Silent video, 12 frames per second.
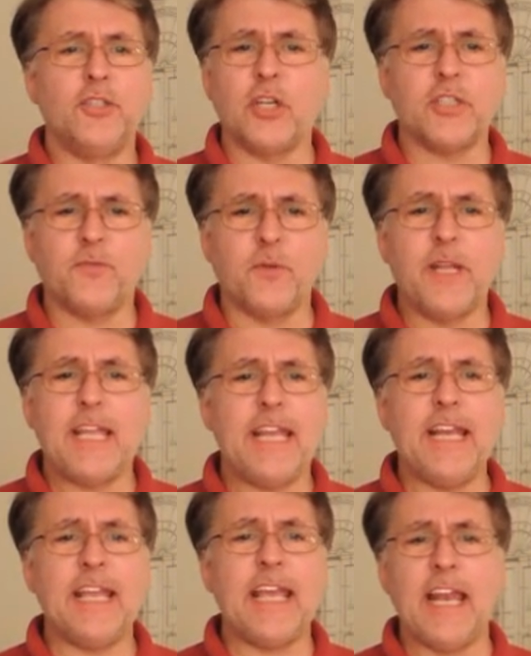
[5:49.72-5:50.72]
just for
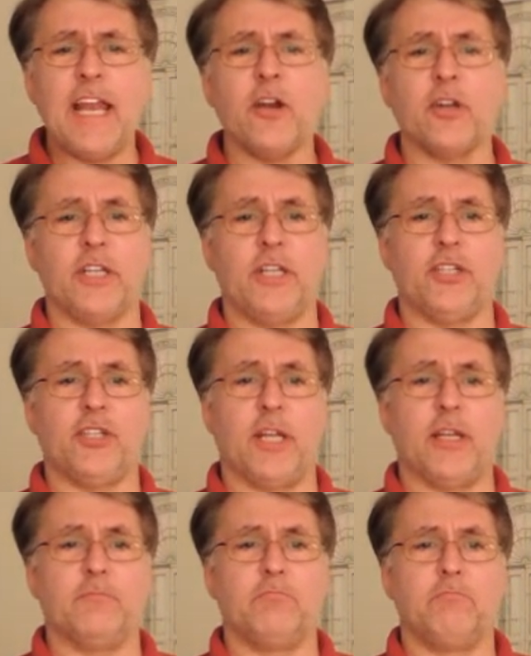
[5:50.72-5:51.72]
heating and air
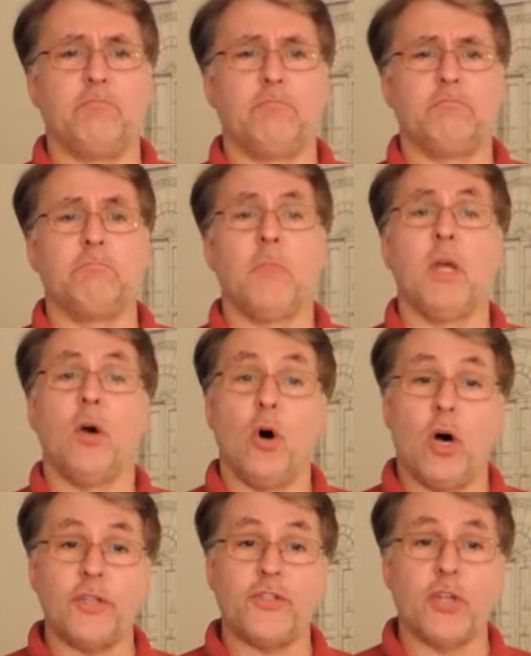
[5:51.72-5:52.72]
conditioning?
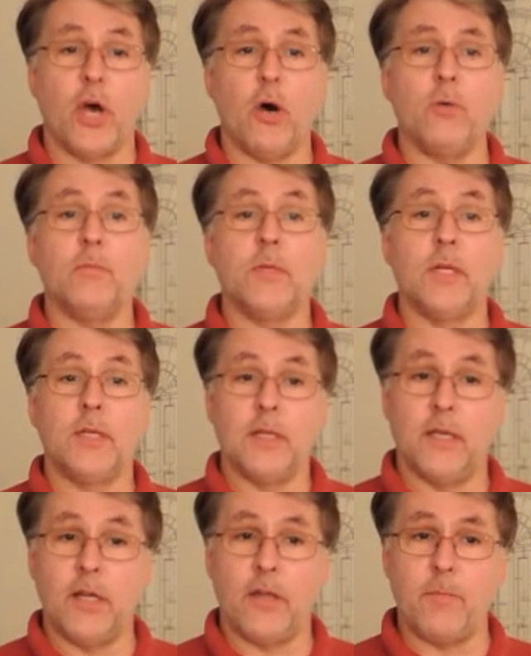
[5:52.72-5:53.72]
Also,
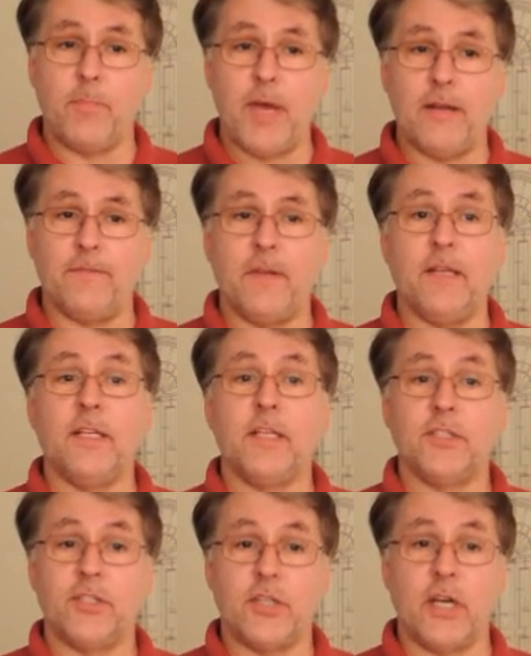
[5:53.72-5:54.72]
another benefit,
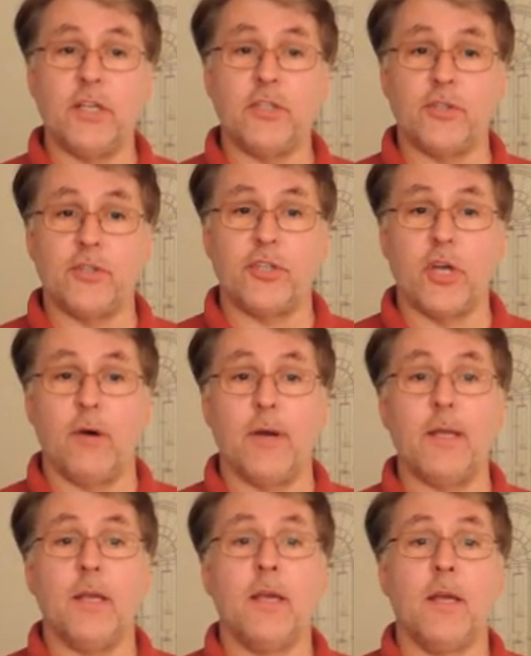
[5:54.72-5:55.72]
studies are
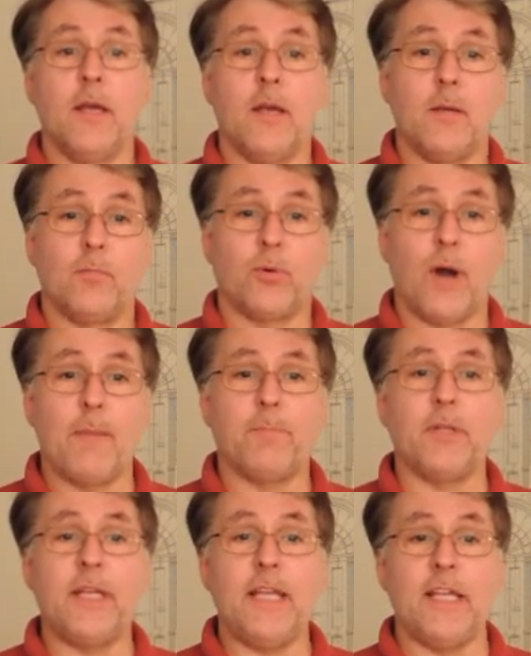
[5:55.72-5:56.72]
showing
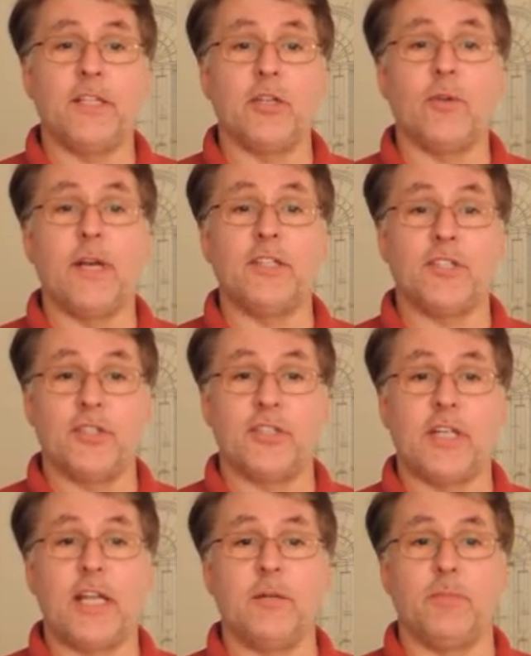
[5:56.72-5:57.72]
properly integrated
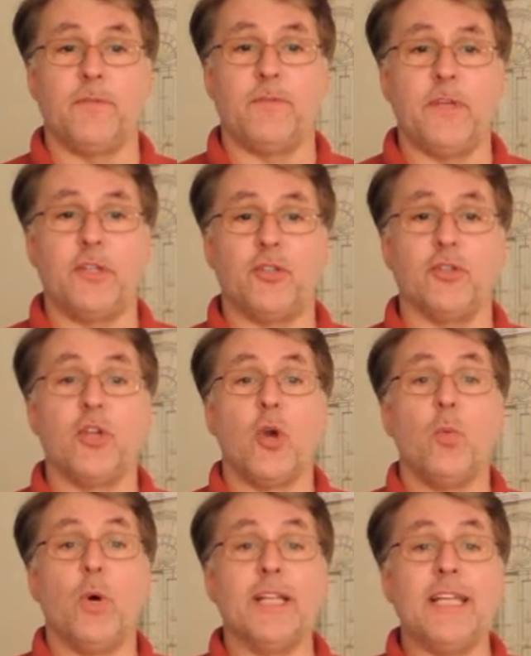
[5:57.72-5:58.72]
sustainable features
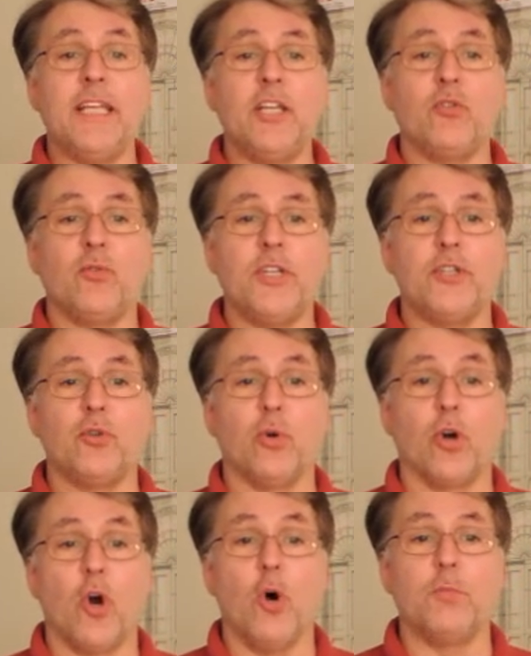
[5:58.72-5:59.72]
will increase
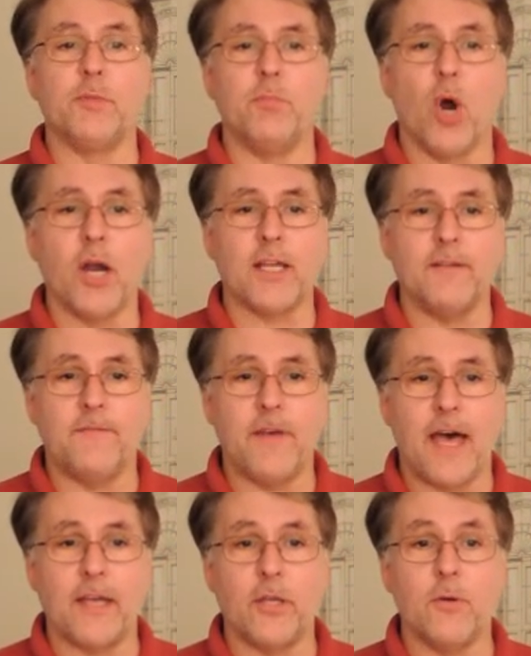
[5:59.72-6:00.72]
your home's market
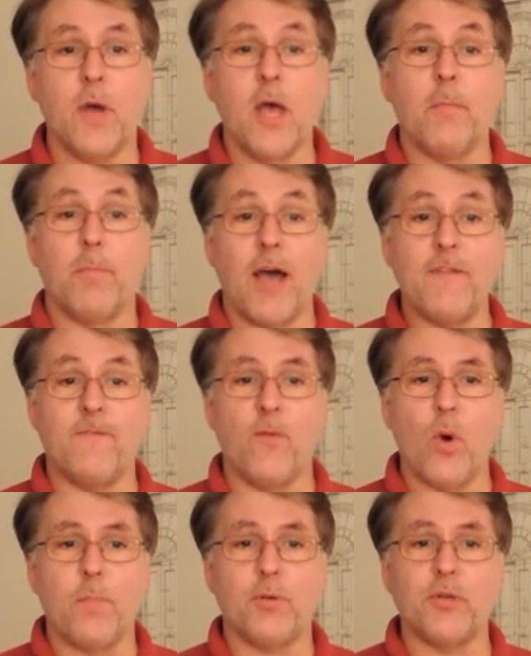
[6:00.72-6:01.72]
value by
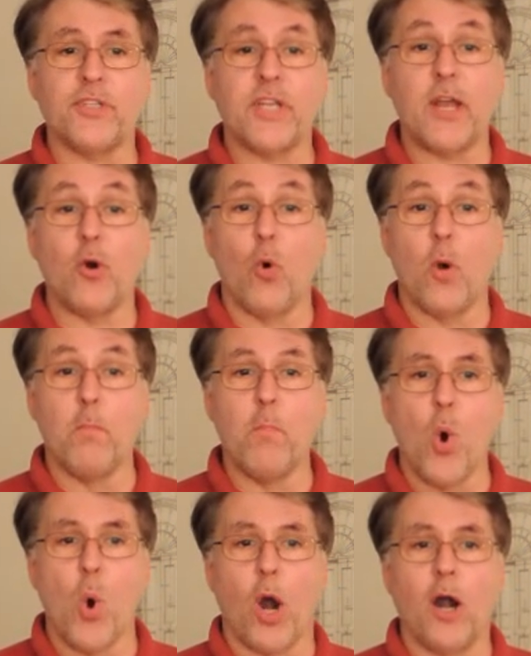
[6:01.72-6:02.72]
4% or
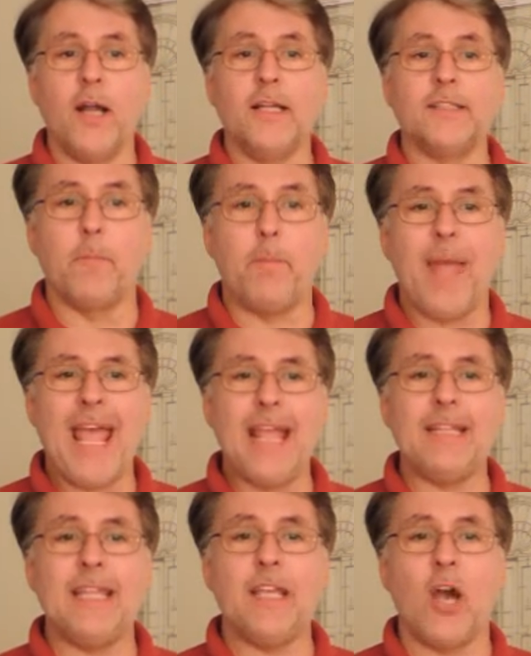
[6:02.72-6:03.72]
more,
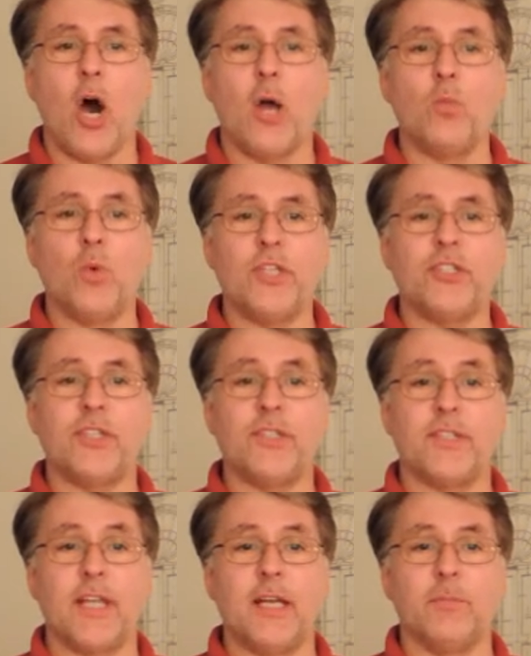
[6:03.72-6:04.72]
depending on which
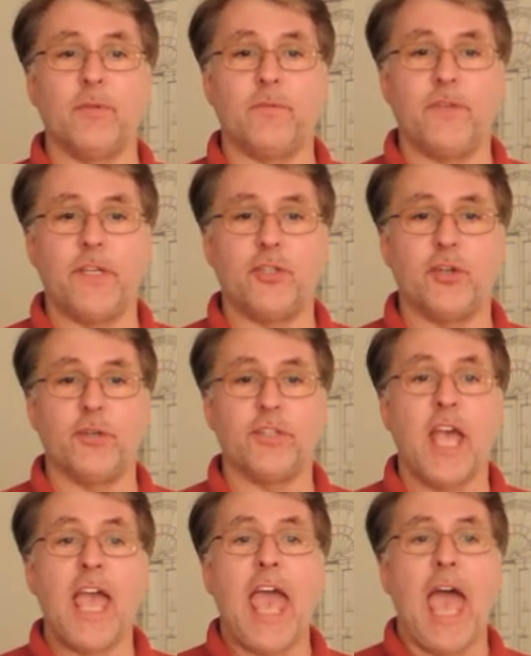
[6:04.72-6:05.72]
sustainable
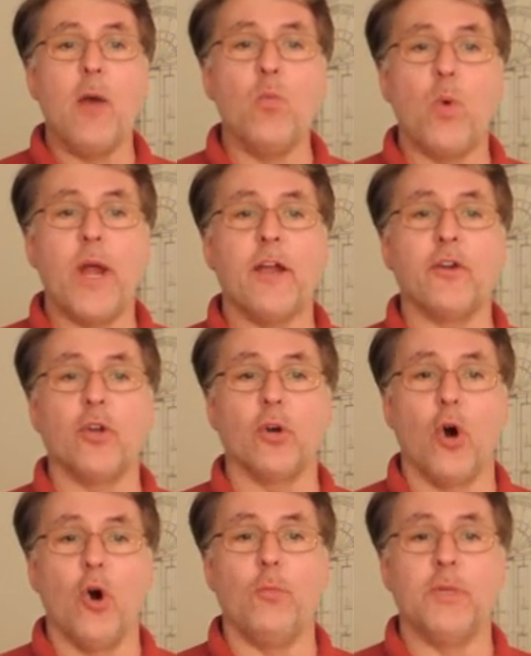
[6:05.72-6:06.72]
features and where
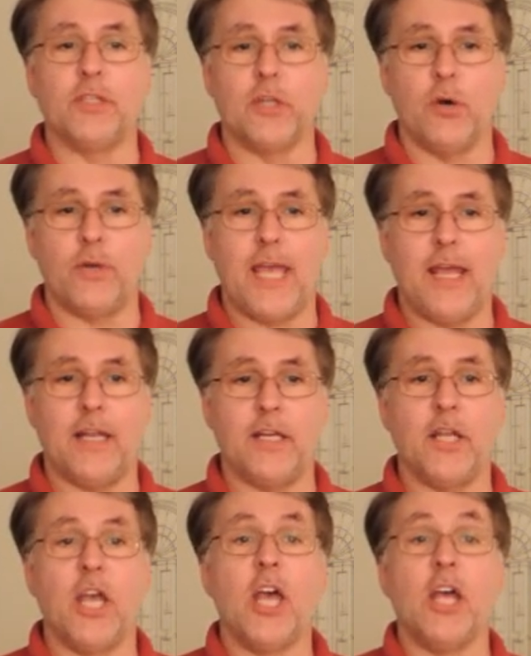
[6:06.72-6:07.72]
your home is located.
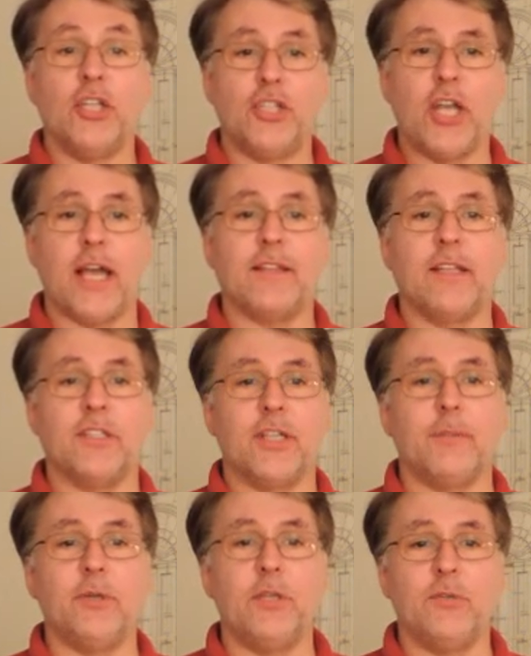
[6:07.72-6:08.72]
Check the
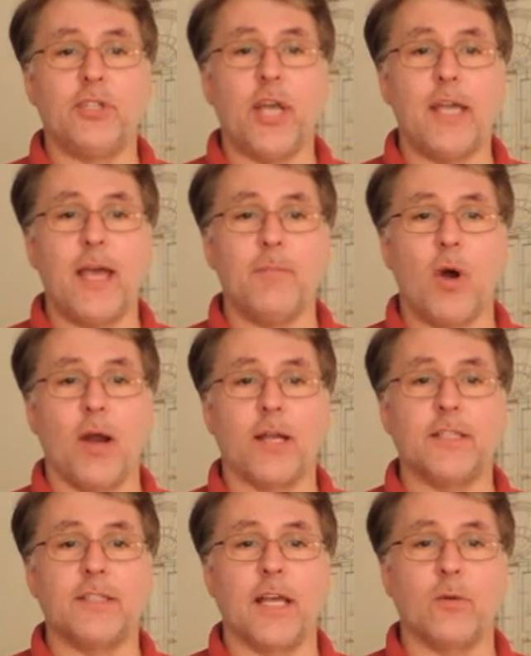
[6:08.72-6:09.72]
WJM
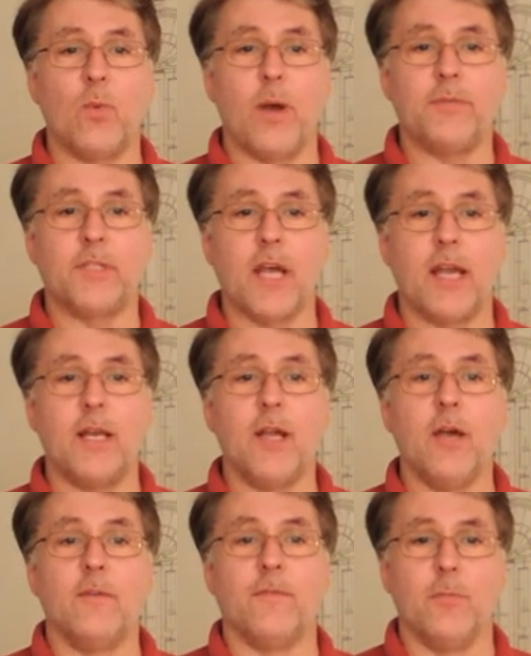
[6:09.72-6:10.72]
Architect website
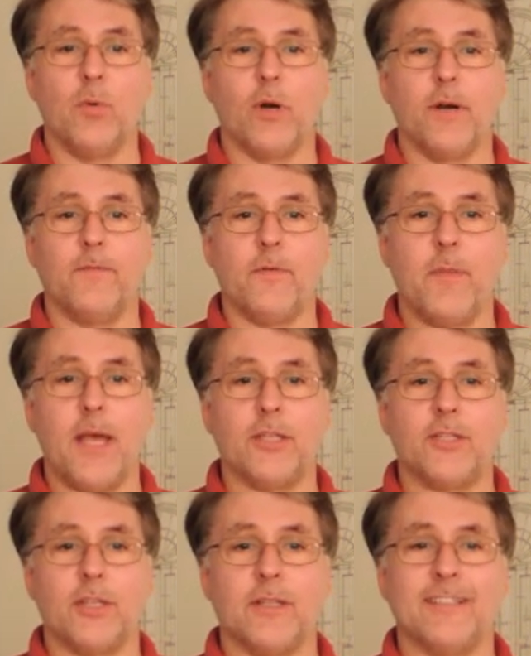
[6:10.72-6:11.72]
for more
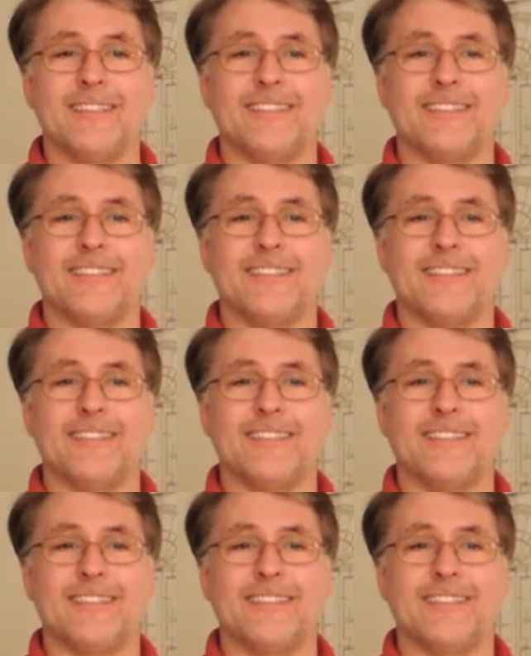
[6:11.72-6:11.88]
information.